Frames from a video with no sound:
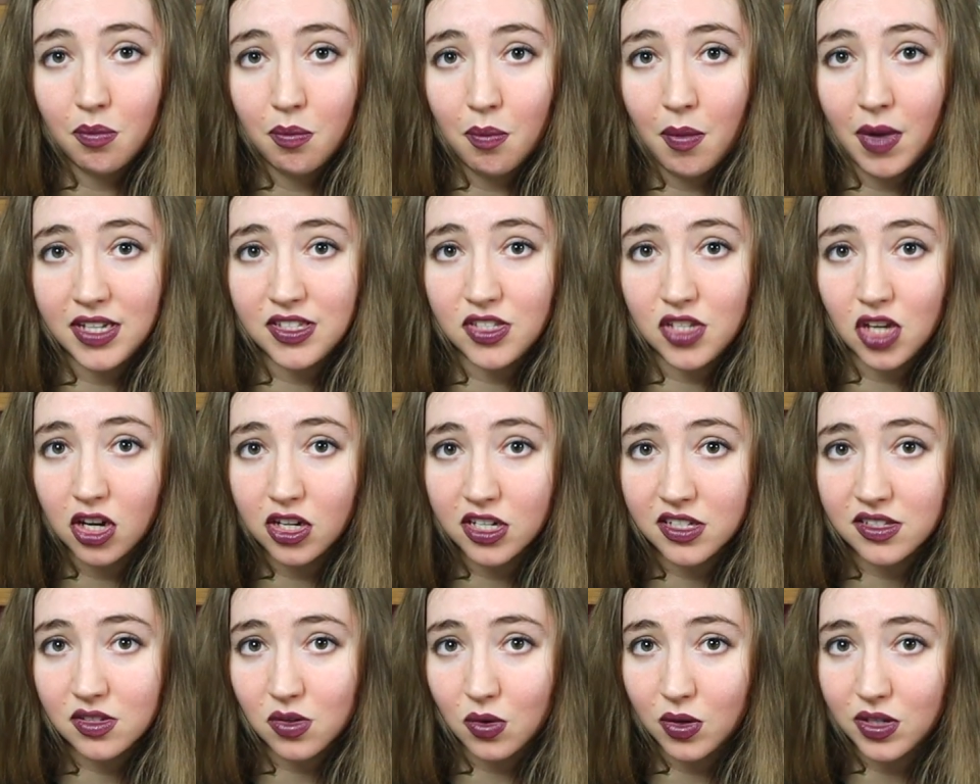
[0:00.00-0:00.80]
my
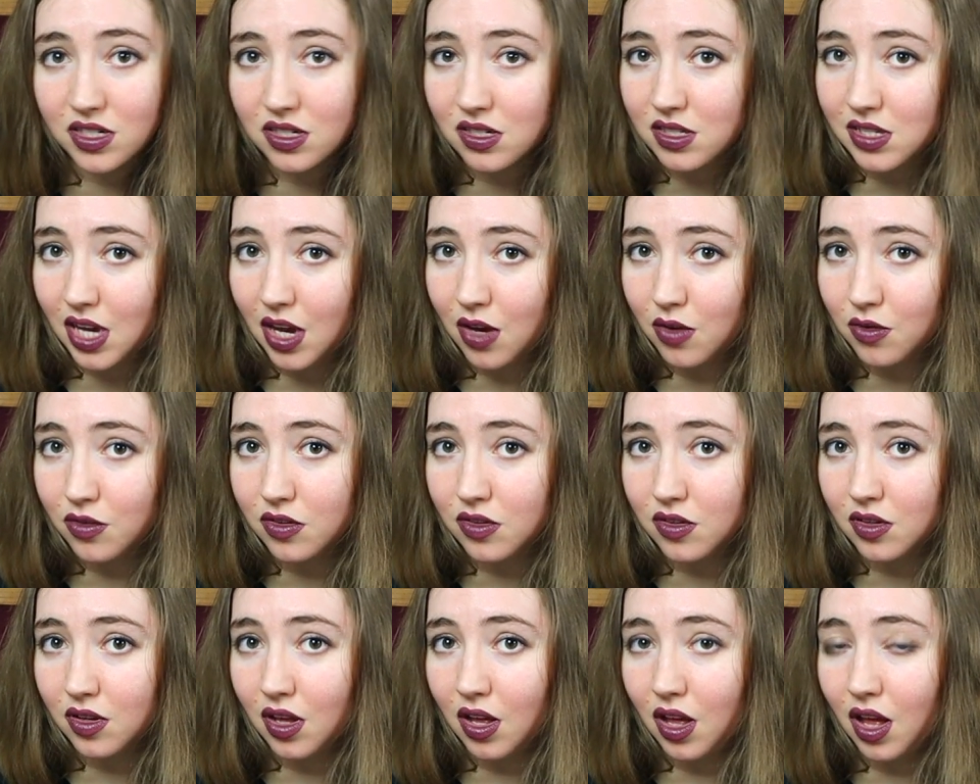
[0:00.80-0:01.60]
song is going to
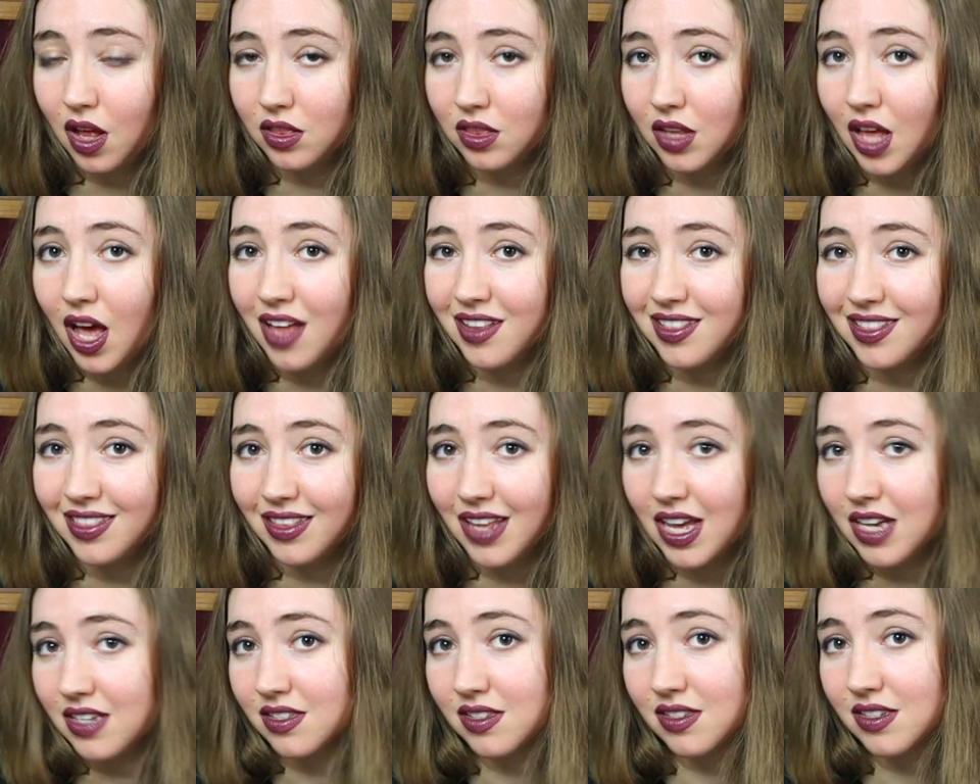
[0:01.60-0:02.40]
sound a lot
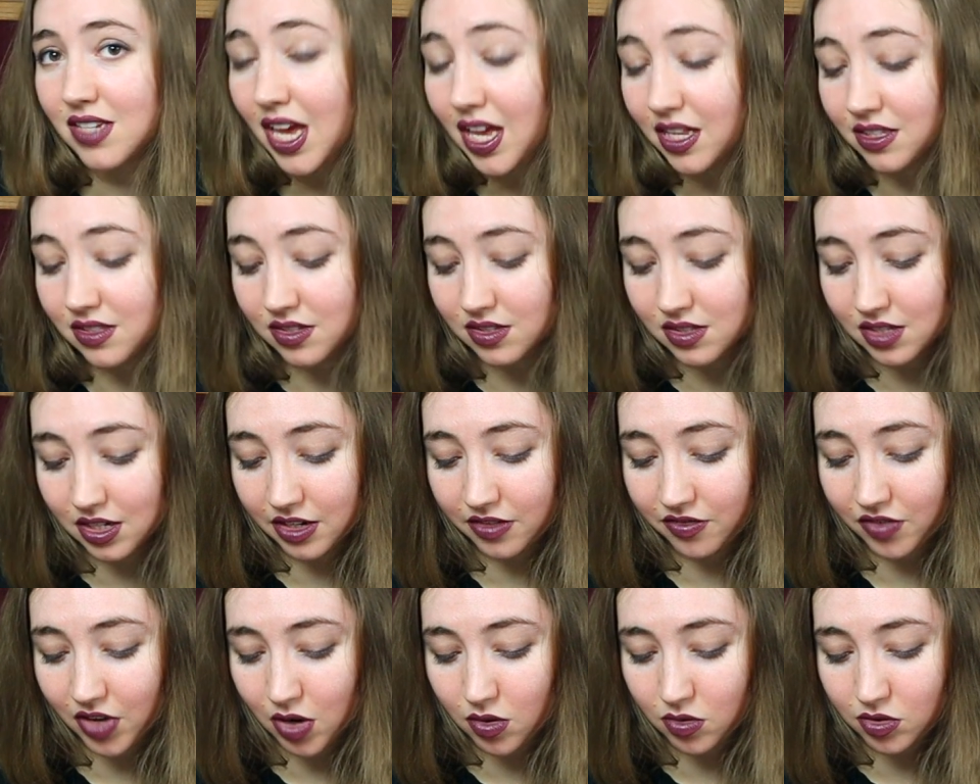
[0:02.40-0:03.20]
less tense than
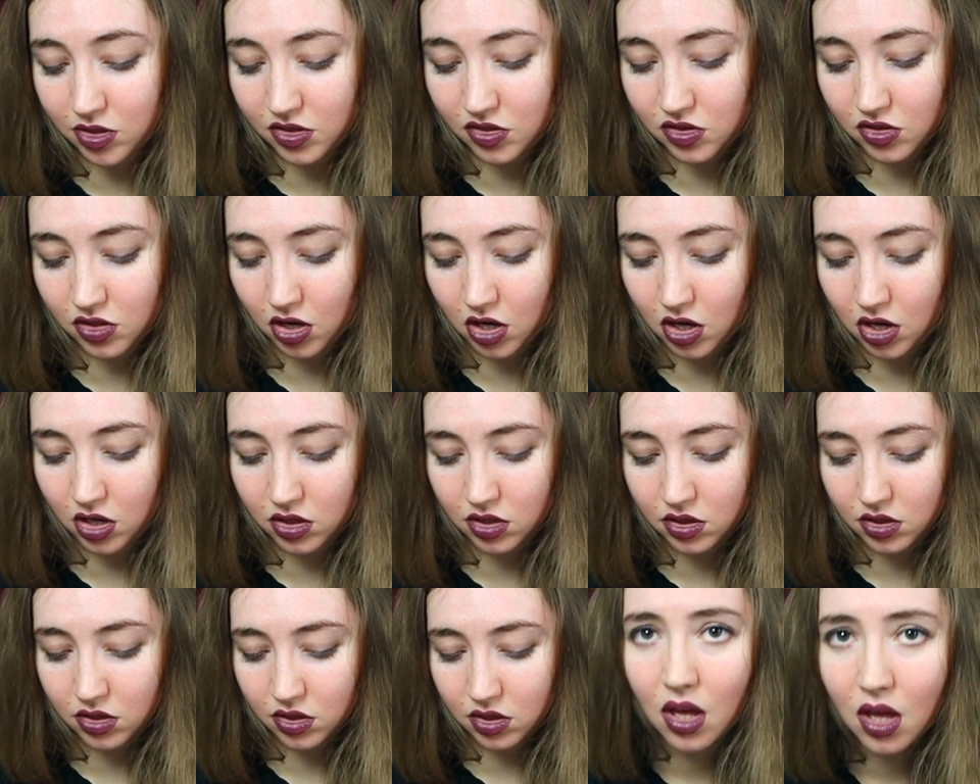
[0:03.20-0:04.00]
if I were to
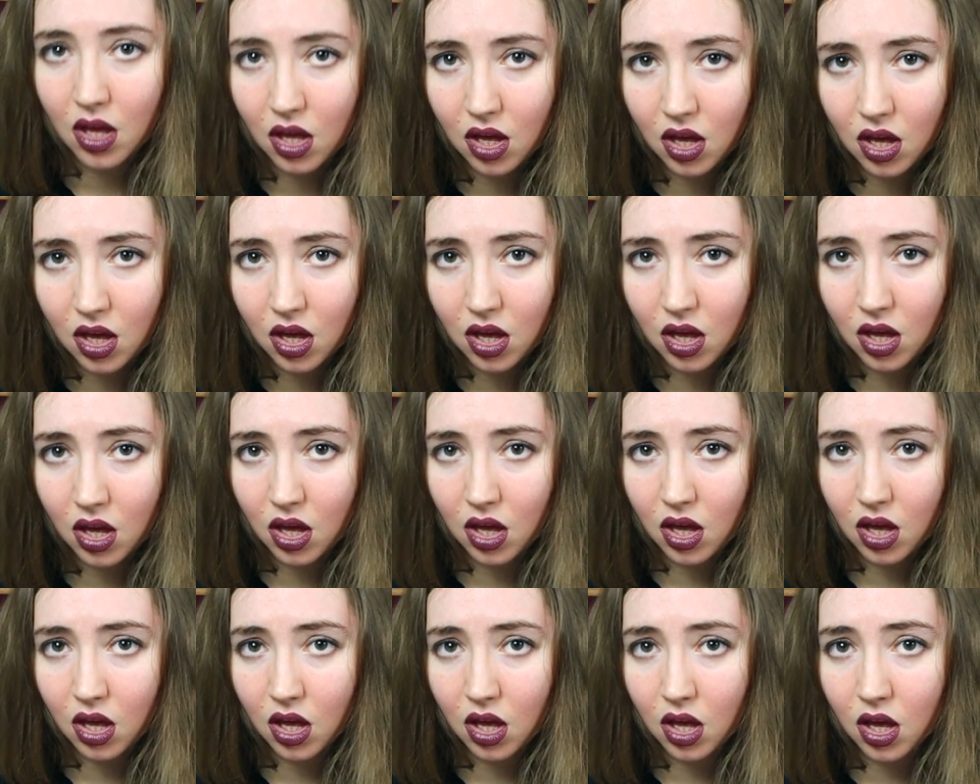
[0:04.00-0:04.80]
start
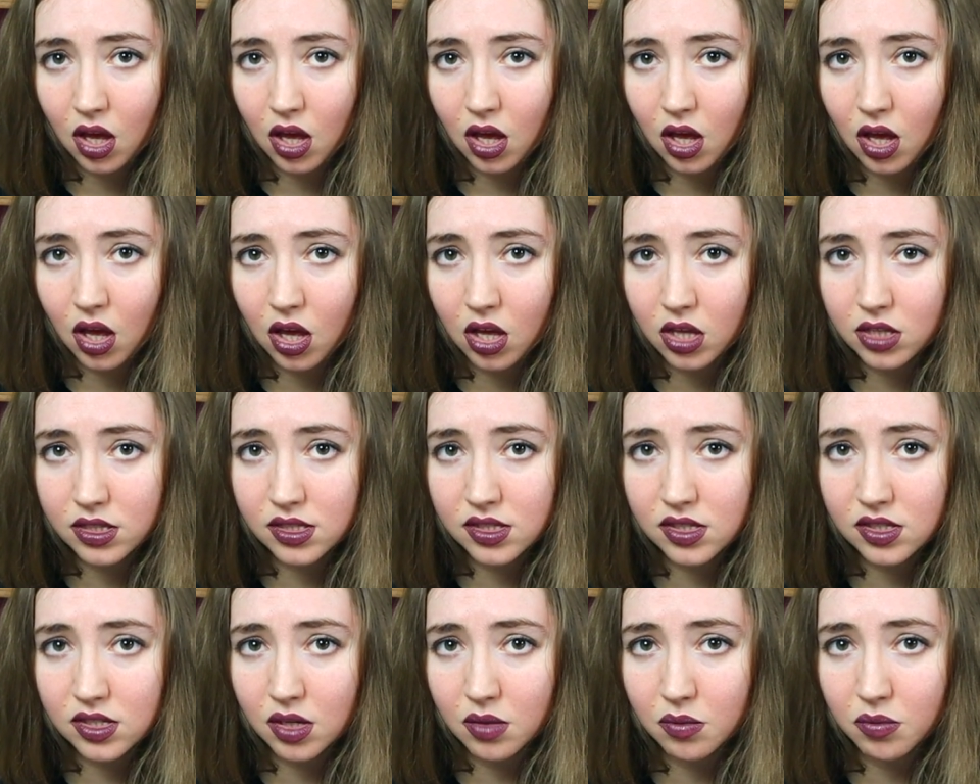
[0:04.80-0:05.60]

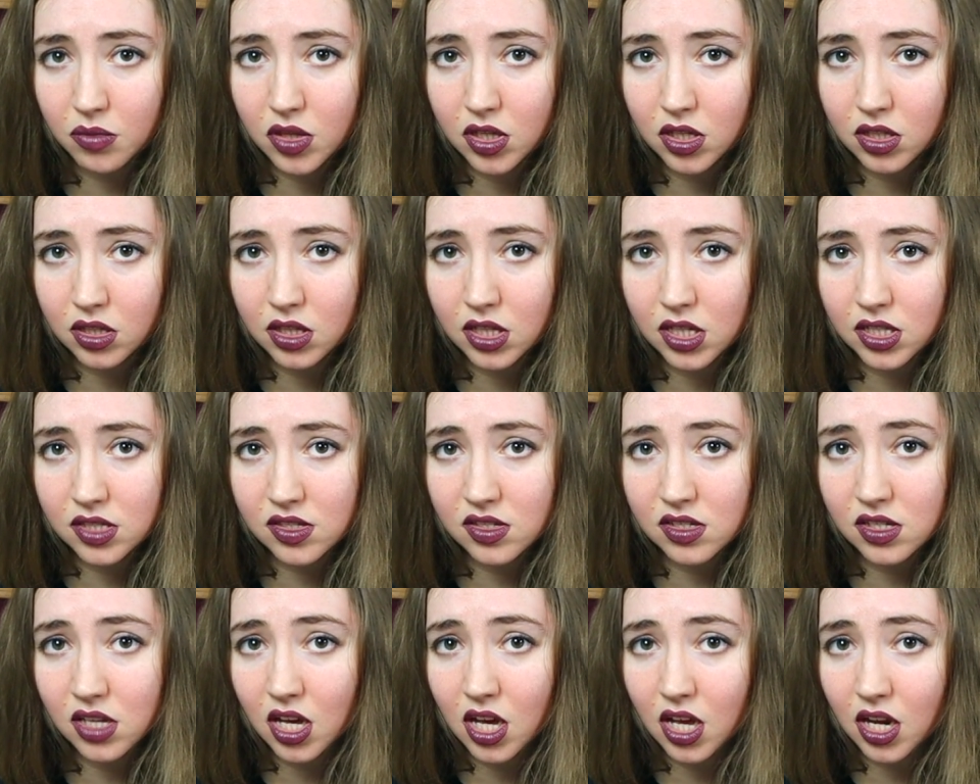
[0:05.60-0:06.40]
on something
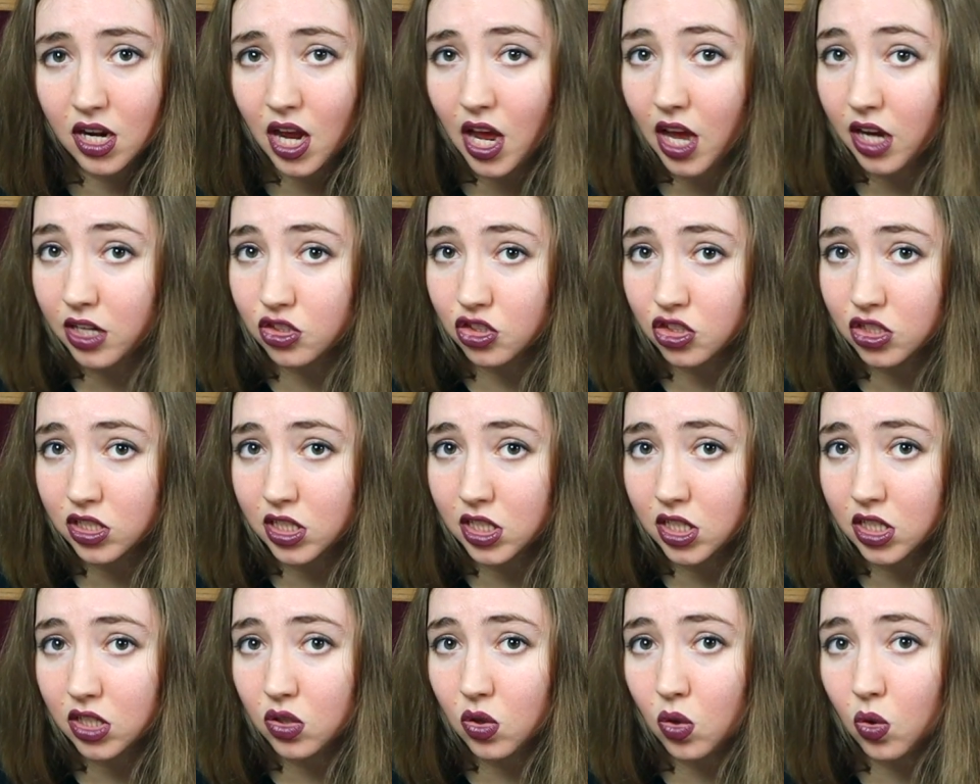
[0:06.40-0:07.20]
that's not
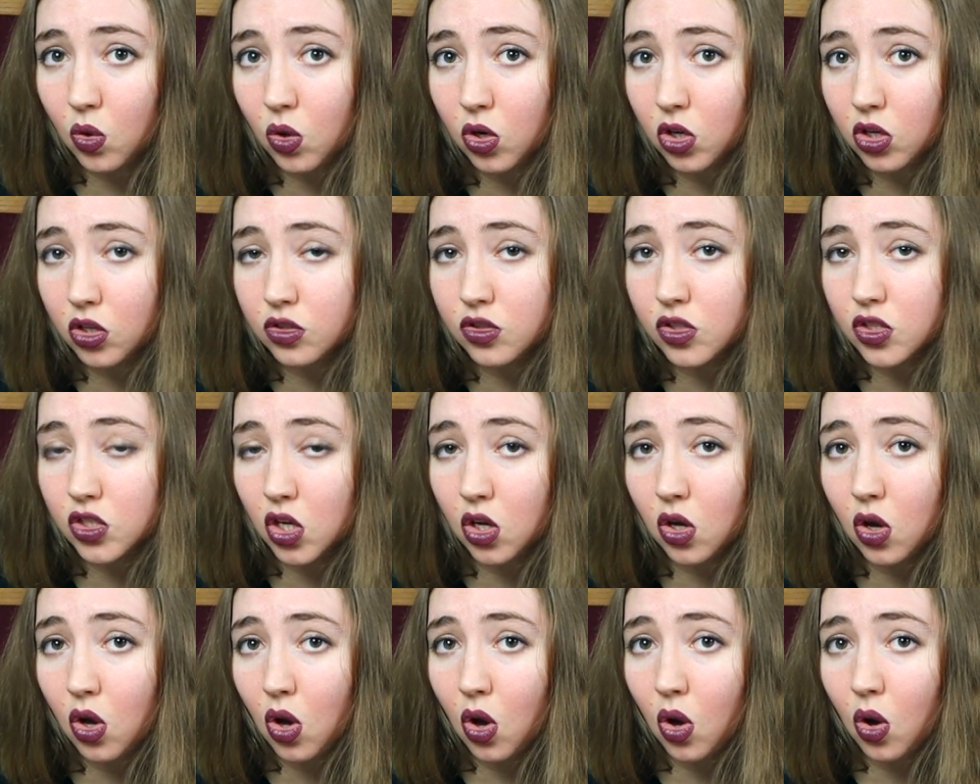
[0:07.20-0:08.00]
actually a chord
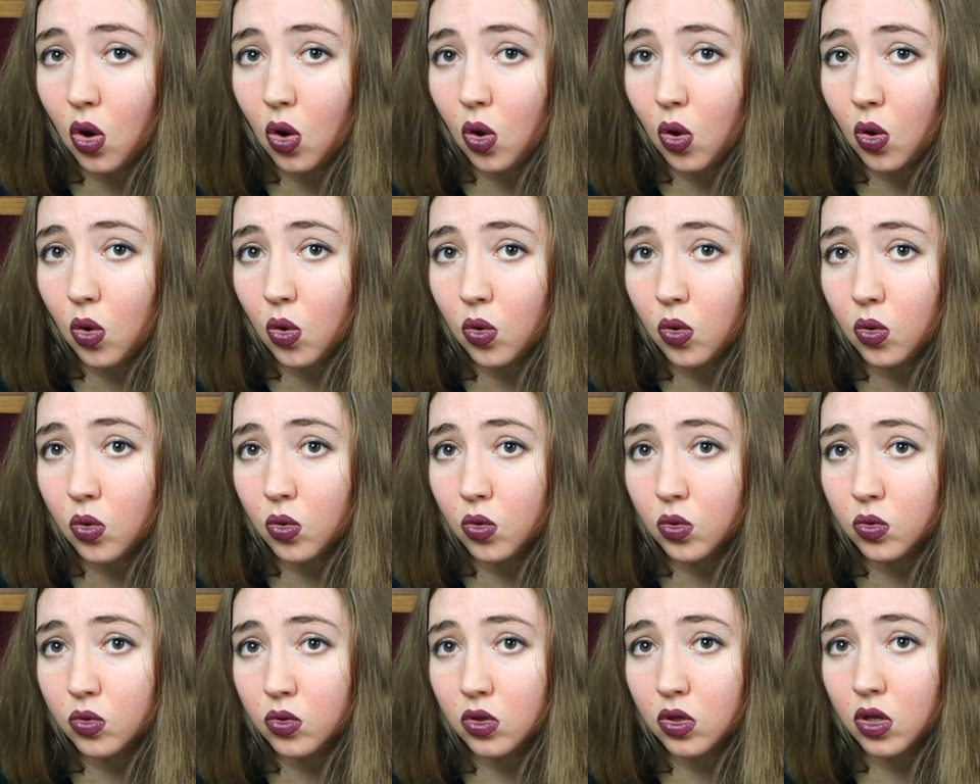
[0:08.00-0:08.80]

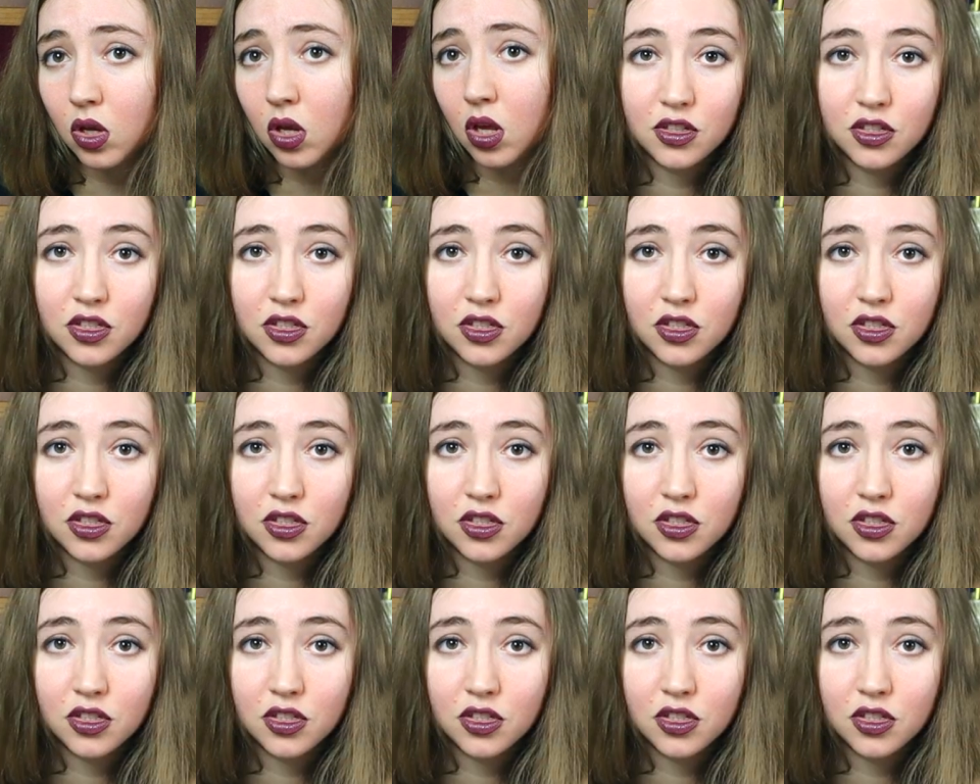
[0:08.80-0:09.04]
tone.